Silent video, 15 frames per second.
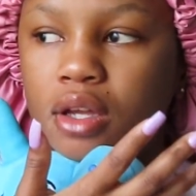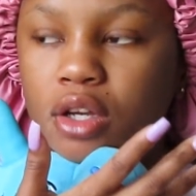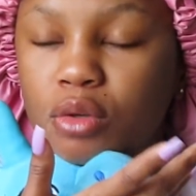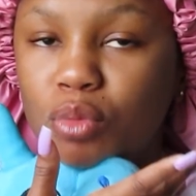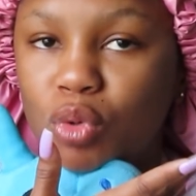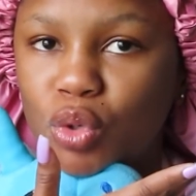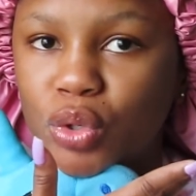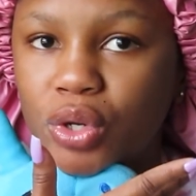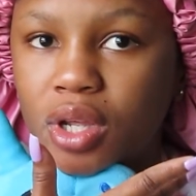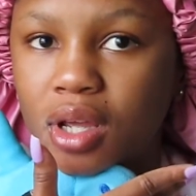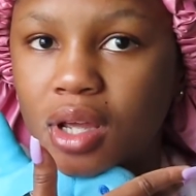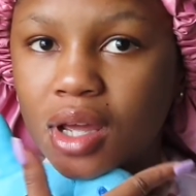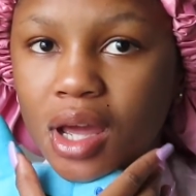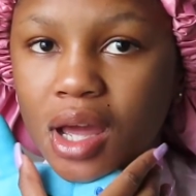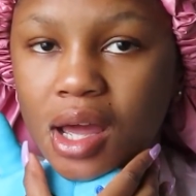Good
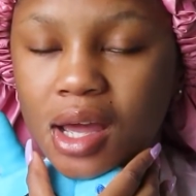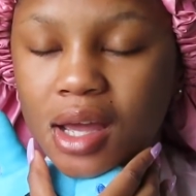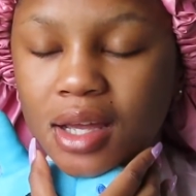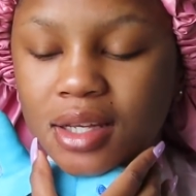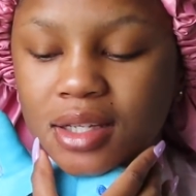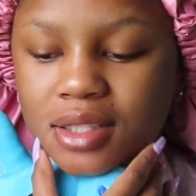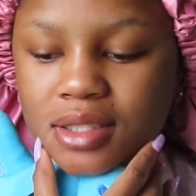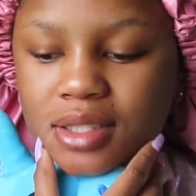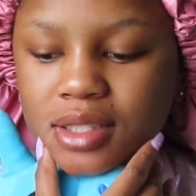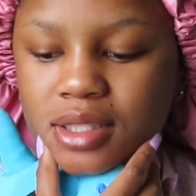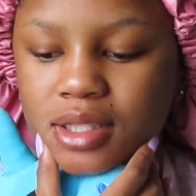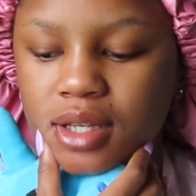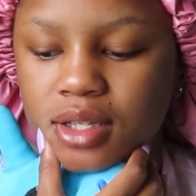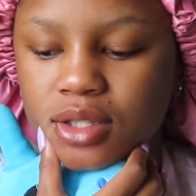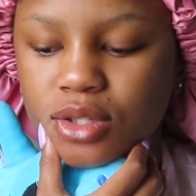morning,
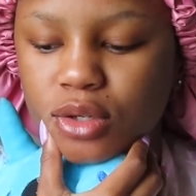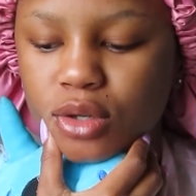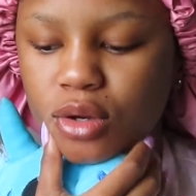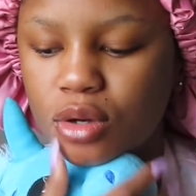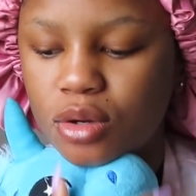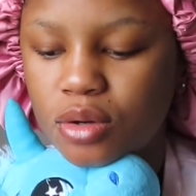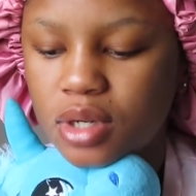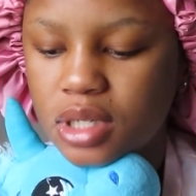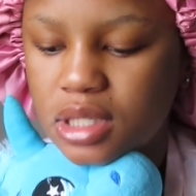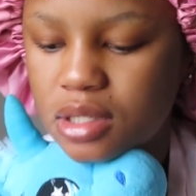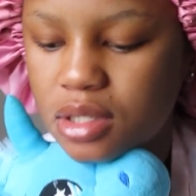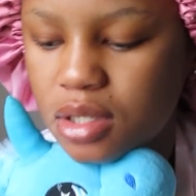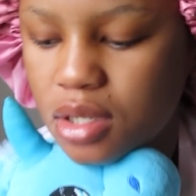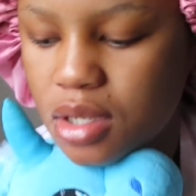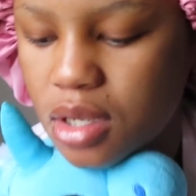guys. So
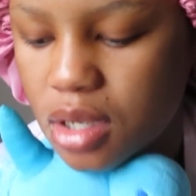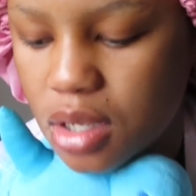it's